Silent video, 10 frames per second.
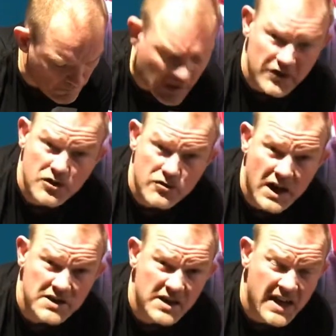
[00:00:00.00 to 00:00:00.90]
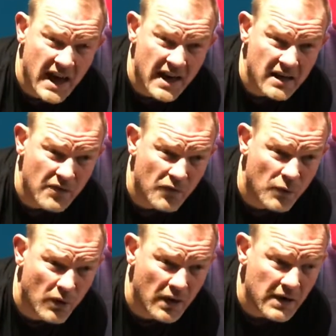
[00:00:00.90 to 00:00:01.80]
London Drugs in Canada
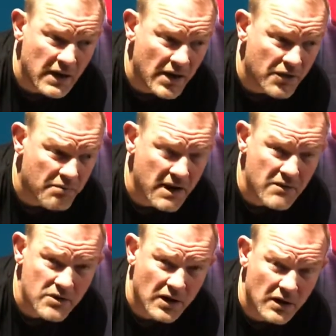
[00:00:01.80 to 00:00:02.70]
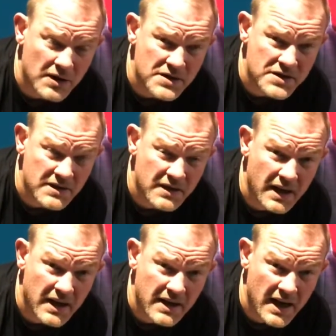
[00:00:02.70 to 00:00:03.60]
for $300
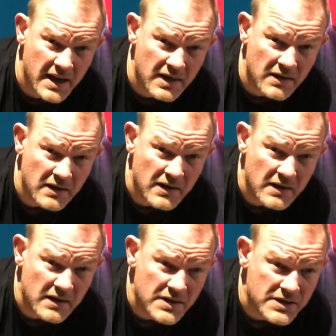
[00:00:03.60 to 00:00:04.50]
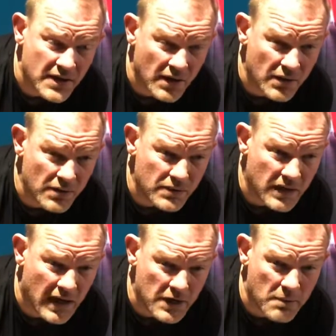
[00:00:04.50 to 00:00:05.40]
Canadian. So
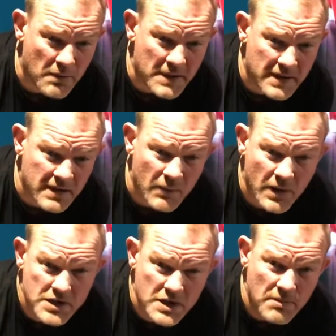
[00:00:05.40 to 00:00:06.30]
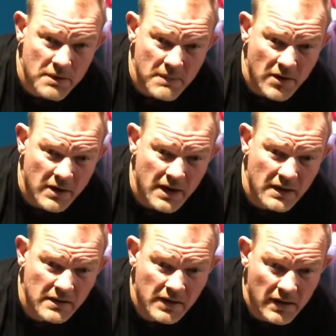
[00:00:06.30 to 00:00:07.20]
you probably get that way cheaper in
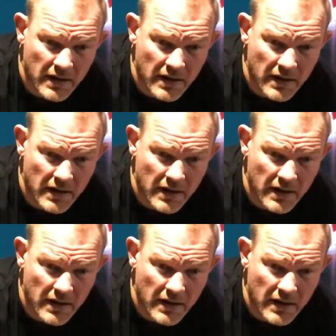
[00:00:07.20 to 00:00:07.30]
America.